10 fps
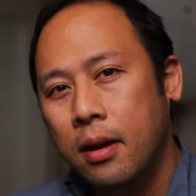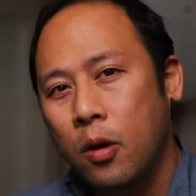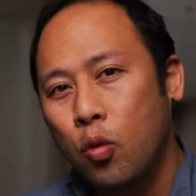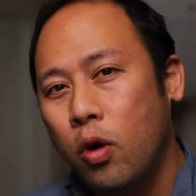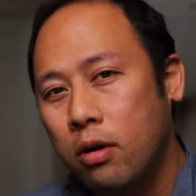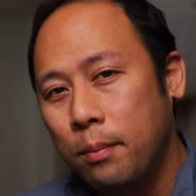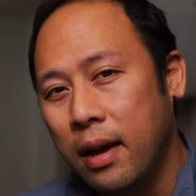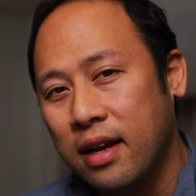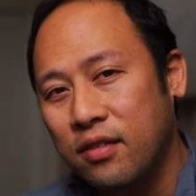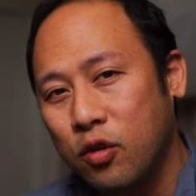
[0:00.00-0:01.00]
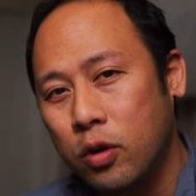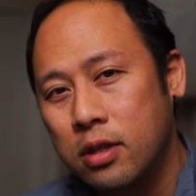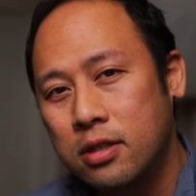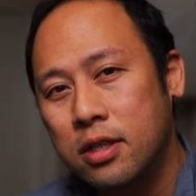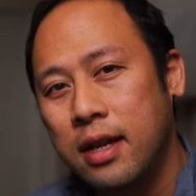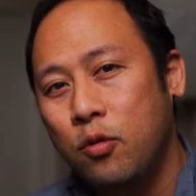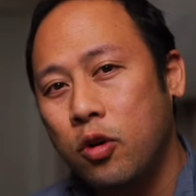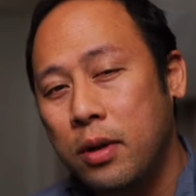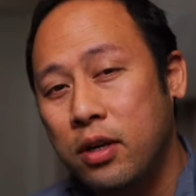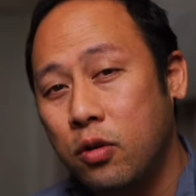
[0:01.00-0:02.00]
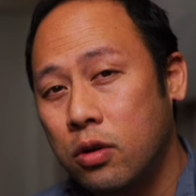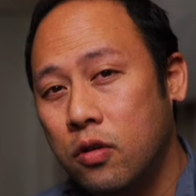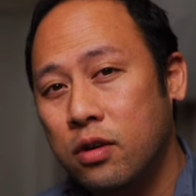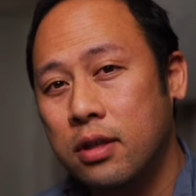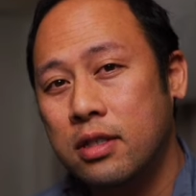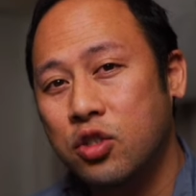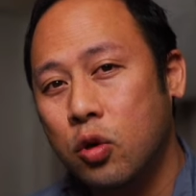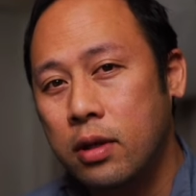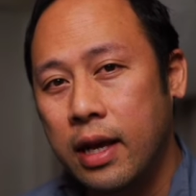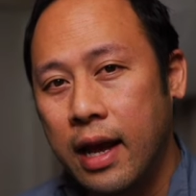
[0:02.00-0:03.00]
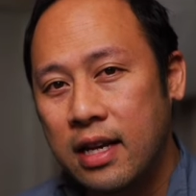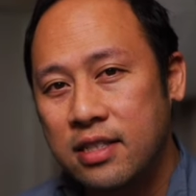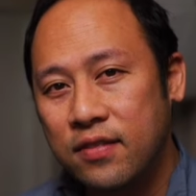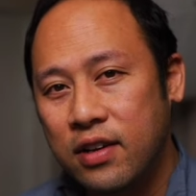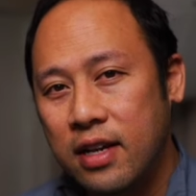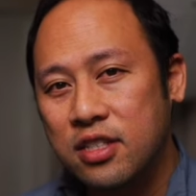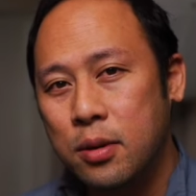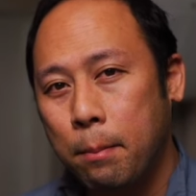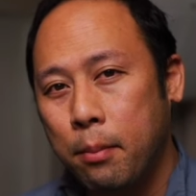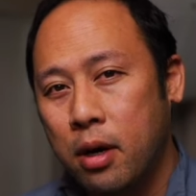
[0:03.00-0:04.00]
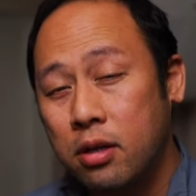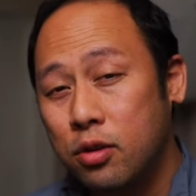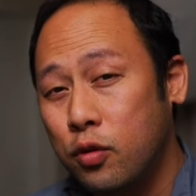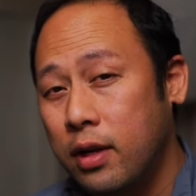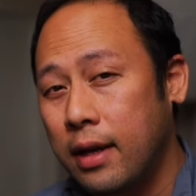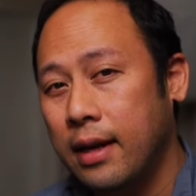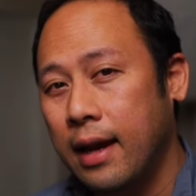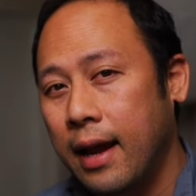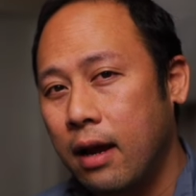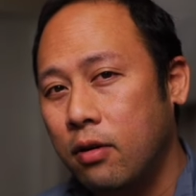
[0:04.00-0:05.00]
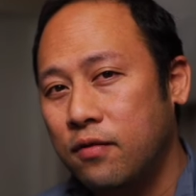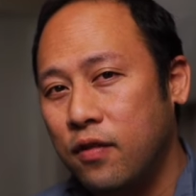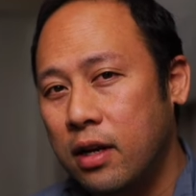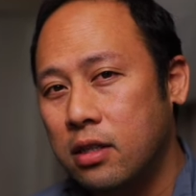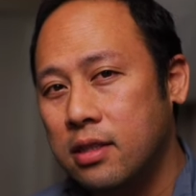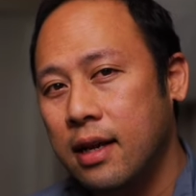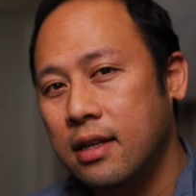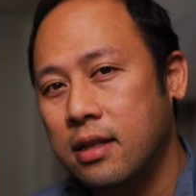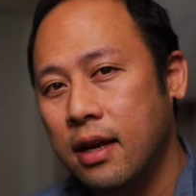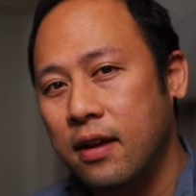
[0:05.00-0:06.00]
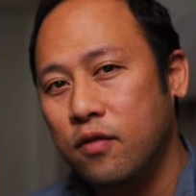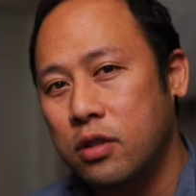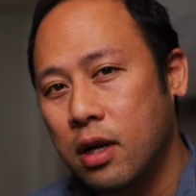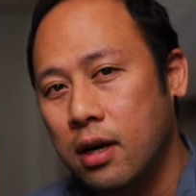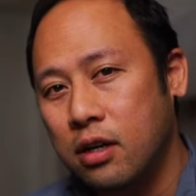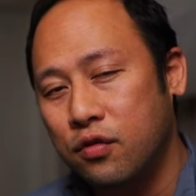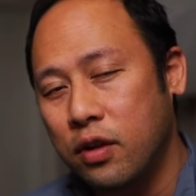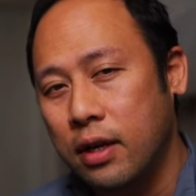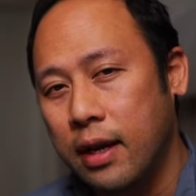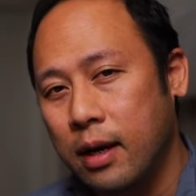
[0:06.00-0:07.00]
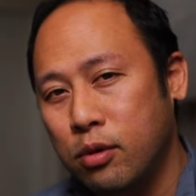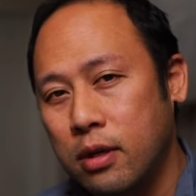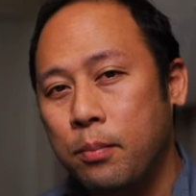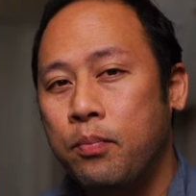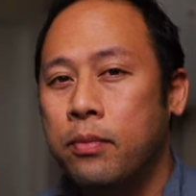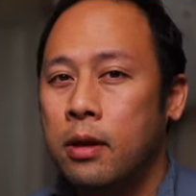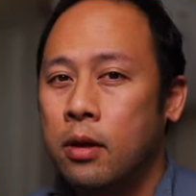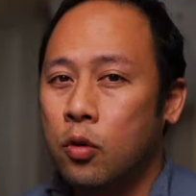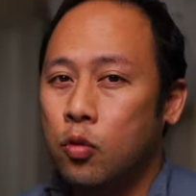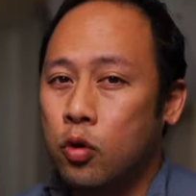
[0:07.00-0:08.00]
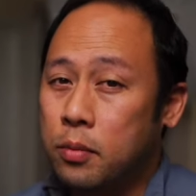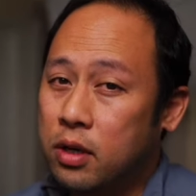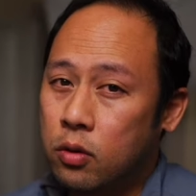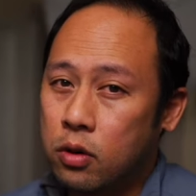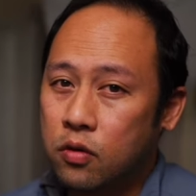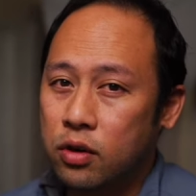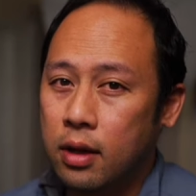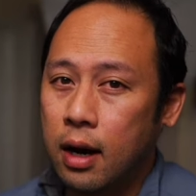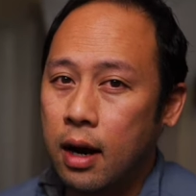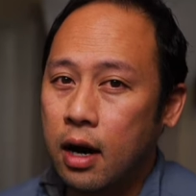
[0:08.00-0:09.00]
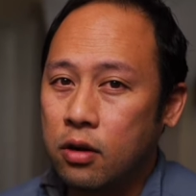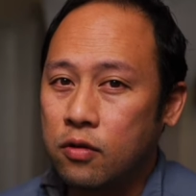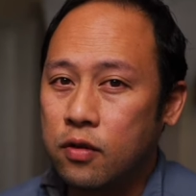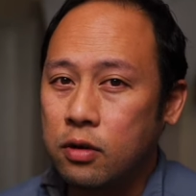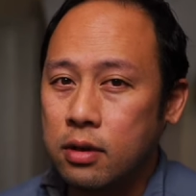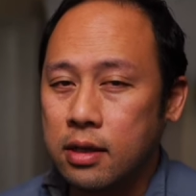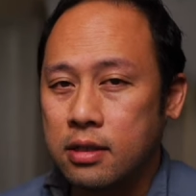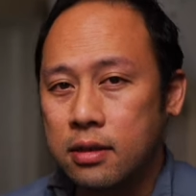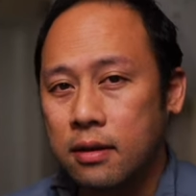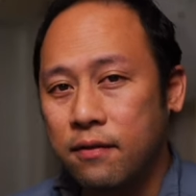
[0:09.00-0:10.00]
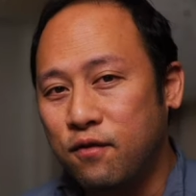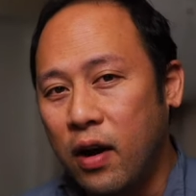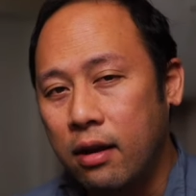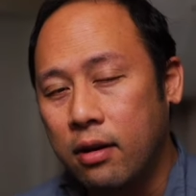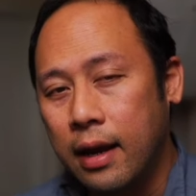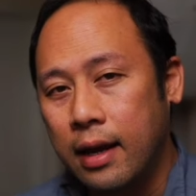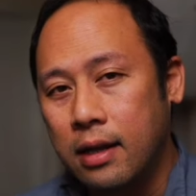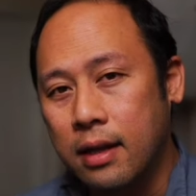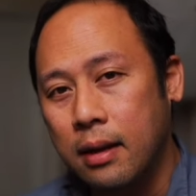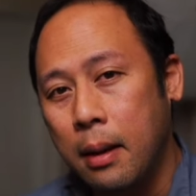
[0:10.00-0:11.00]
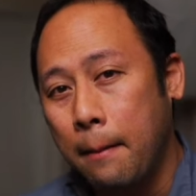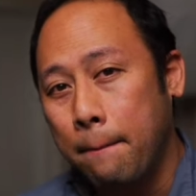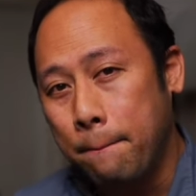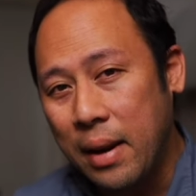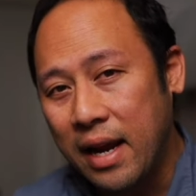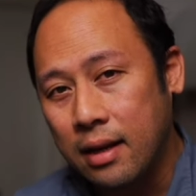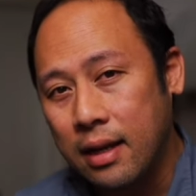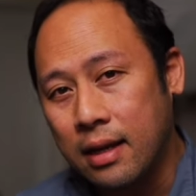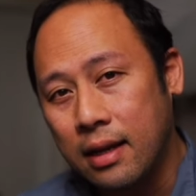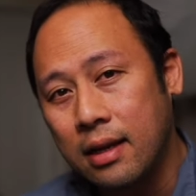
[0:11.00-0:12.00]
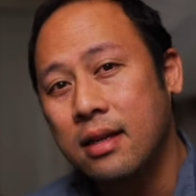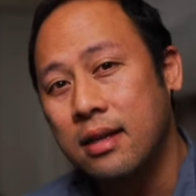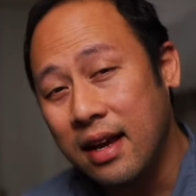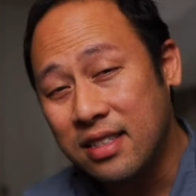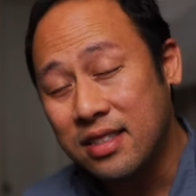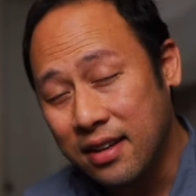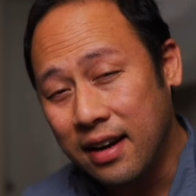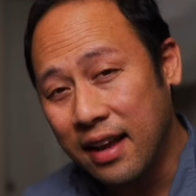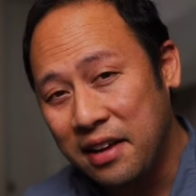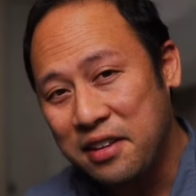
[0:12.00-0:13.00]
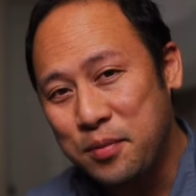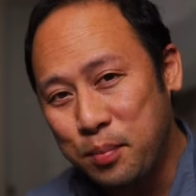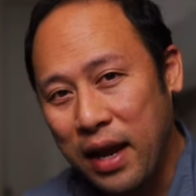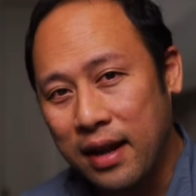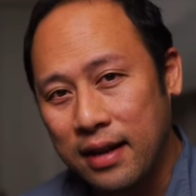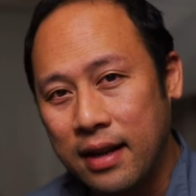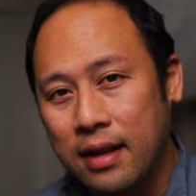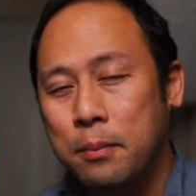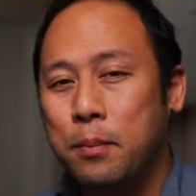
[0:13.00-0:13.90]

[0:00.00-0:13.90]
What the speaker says: Welcome back, everyone. Today we'll be going over the Sony A7S Mark III and how it fares as a photography camera. We'll be going over the autofocus, file handling, banding. Yes, there is banding.